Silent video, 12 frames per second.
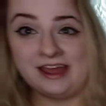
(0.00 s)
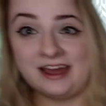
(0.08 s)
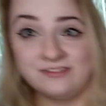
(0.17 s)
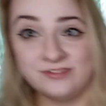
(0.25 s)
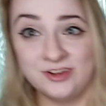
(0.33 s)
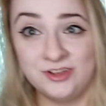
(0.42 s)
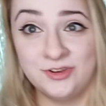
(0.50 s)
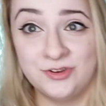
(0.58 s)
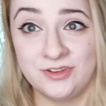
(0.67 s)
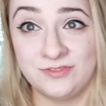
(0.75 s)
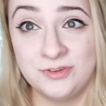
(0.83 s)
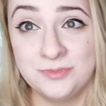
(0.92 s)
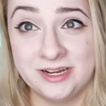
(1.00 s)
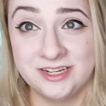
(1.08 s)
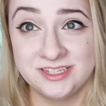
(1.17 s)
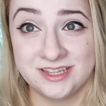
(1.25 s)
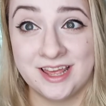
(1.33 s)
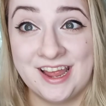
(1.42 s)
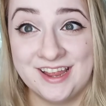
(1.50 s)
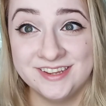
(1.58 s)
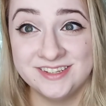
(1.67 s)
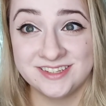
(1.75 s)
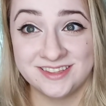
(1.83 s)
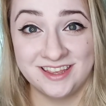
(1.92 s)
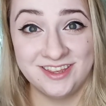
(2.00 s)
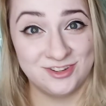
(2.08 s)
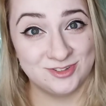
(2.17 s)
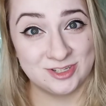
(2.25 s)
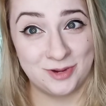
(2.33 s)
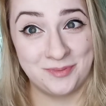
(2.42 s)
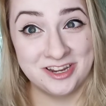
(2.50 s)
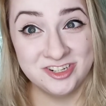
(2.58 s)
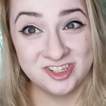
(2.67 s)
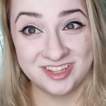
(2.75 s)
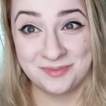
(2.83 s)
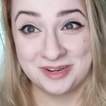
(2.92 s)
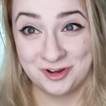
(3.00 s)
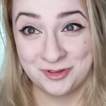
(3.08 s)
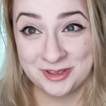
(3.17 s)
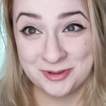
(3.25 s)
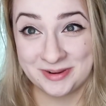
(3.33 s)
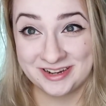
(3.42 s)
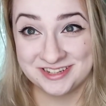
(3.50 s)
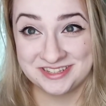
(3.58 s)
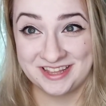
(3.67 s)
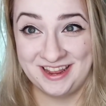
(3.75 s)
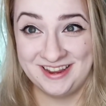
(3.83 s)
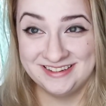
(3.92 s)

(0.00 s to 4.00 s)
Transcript: I have for you. If you made it to the end, thank you so much. Let me know that you made it to the